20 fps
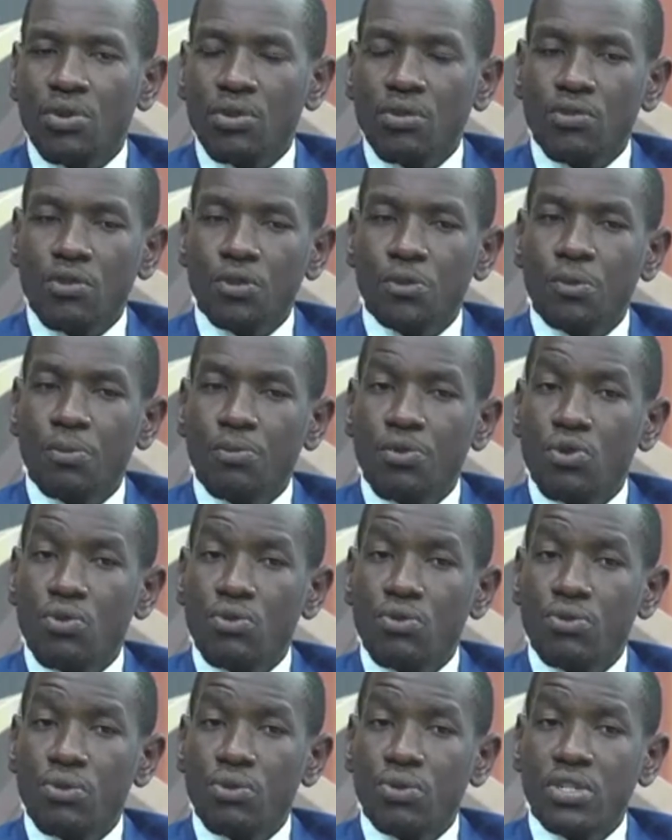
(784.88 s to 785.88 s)
was one of those people
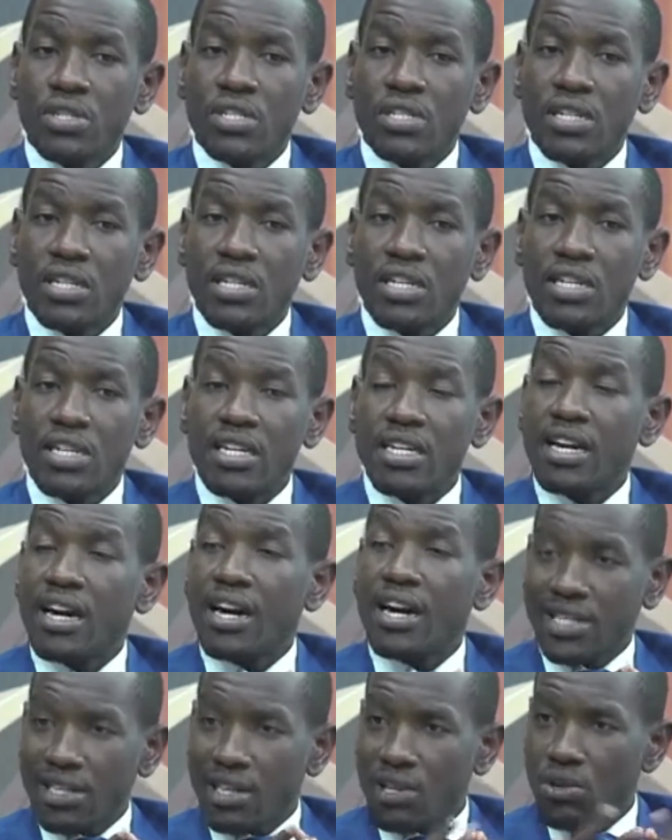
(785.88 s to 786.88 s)
who thought he
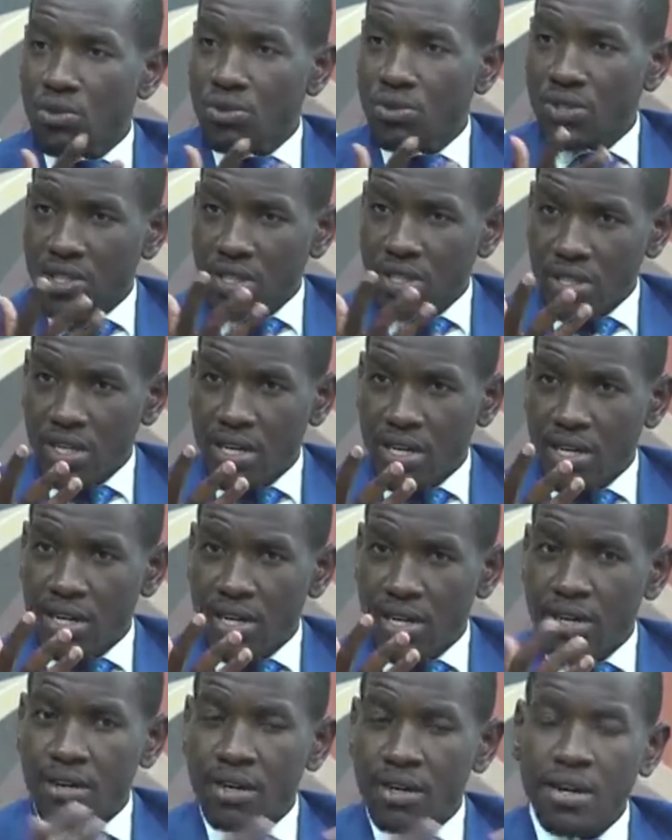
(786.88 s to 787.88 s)
had lost
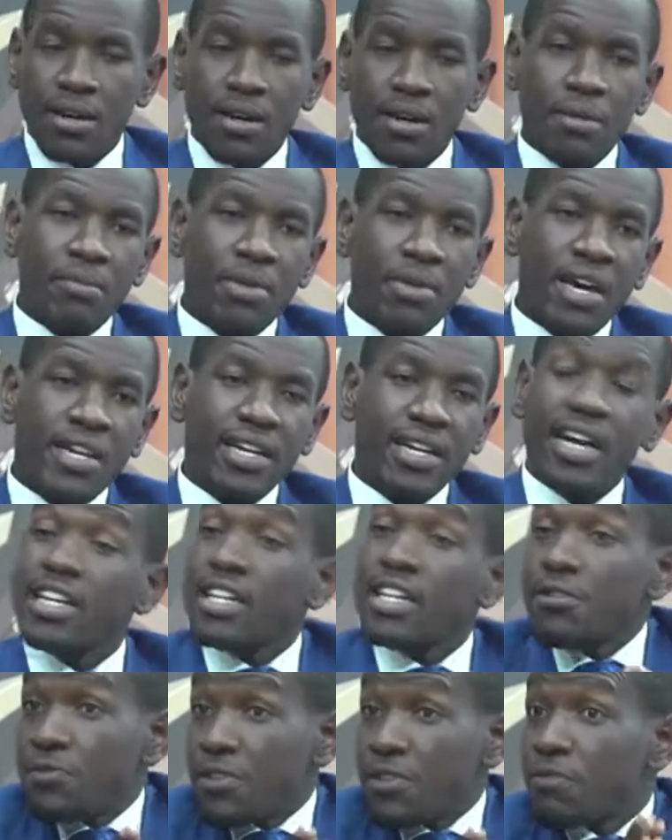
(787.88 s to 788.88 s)
a bearing.
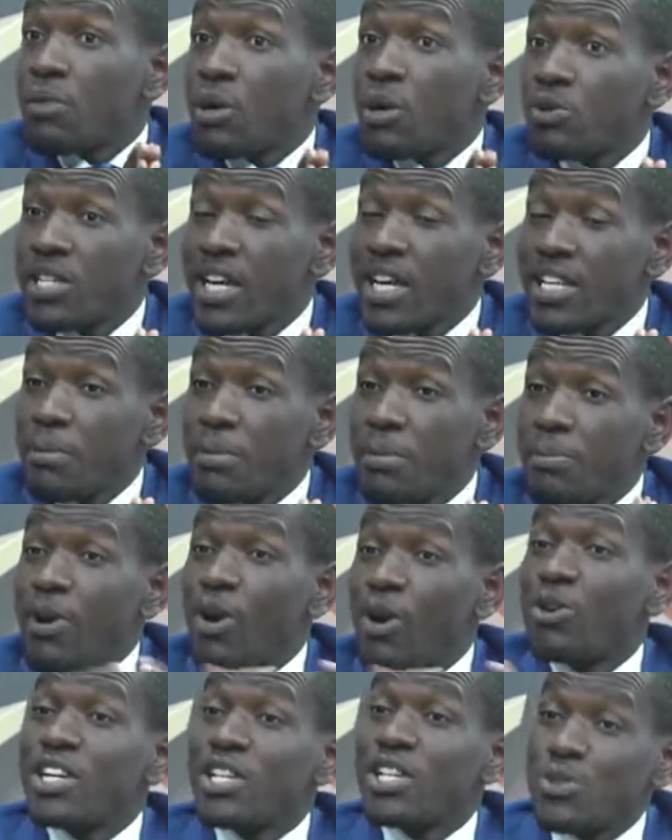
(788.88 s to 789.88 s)
And if Mount Kenya people
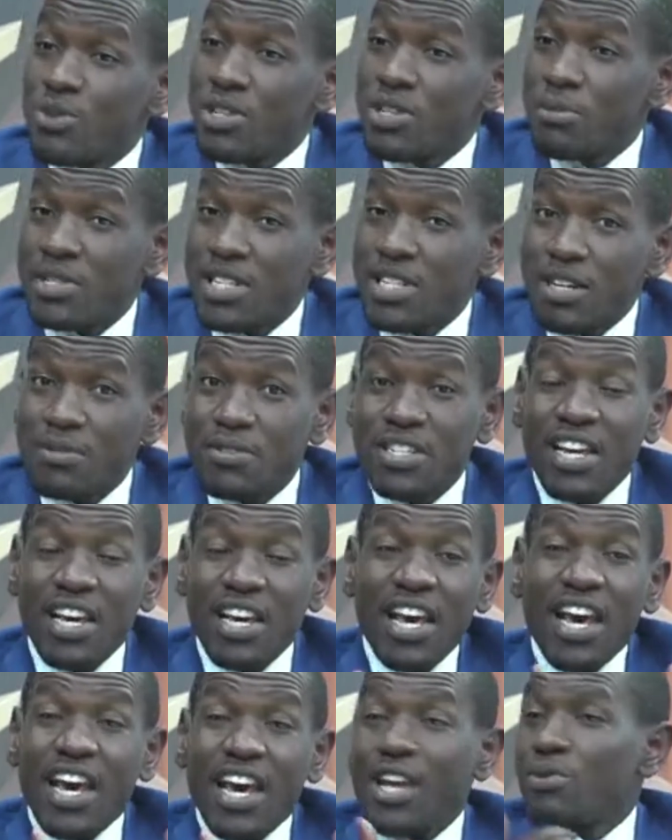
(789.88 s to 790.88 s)
are honest with themselves
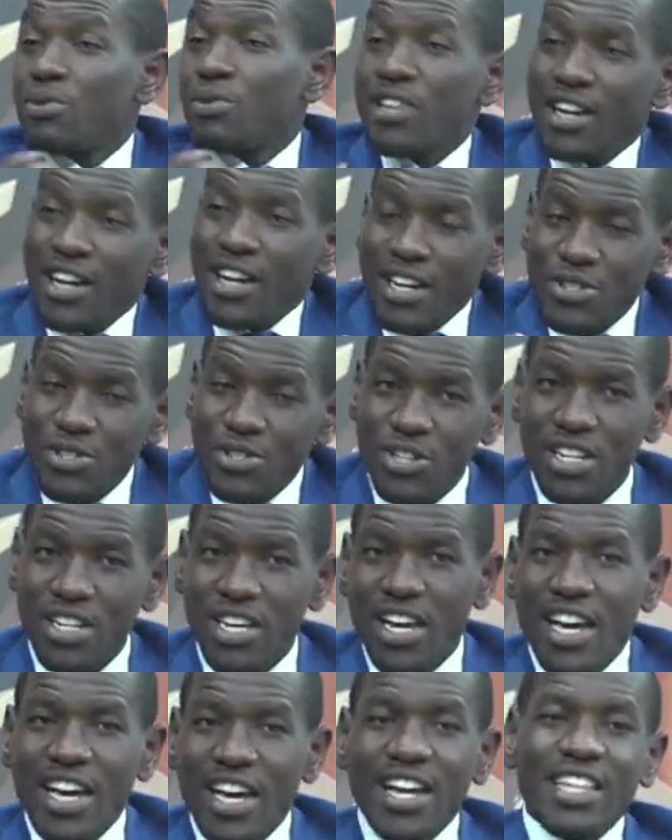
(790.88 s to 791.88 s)
and with the
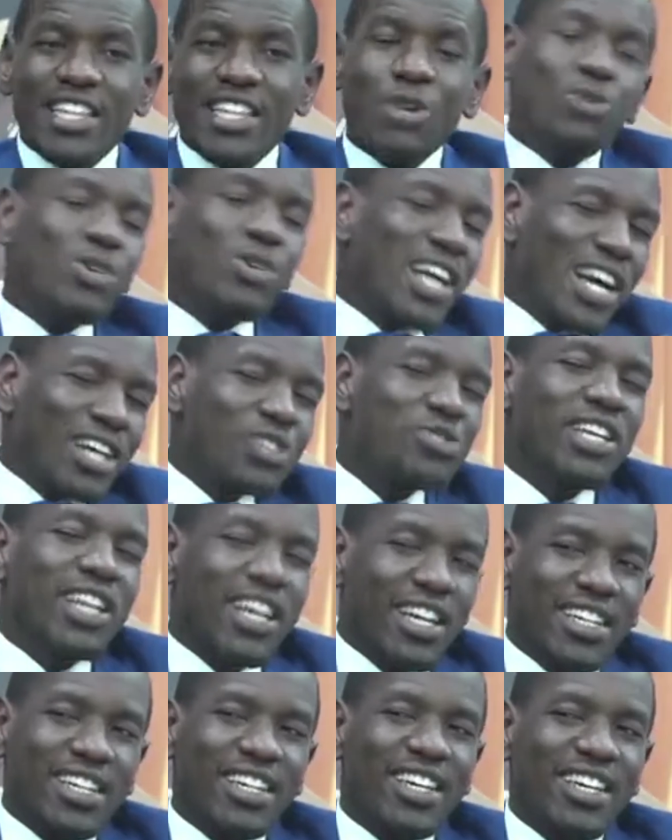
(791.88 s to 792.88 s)
country, they would
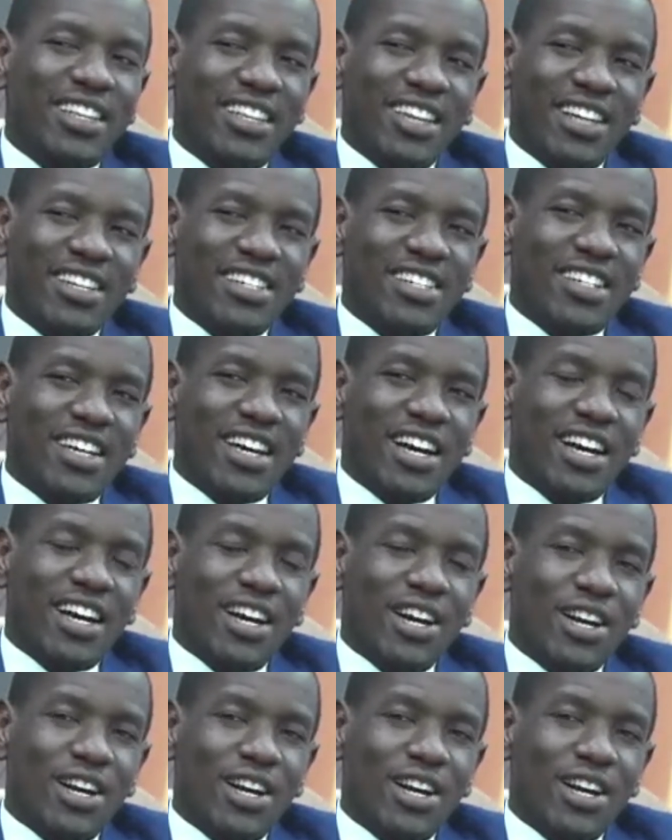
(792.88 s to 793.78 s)
actually agree that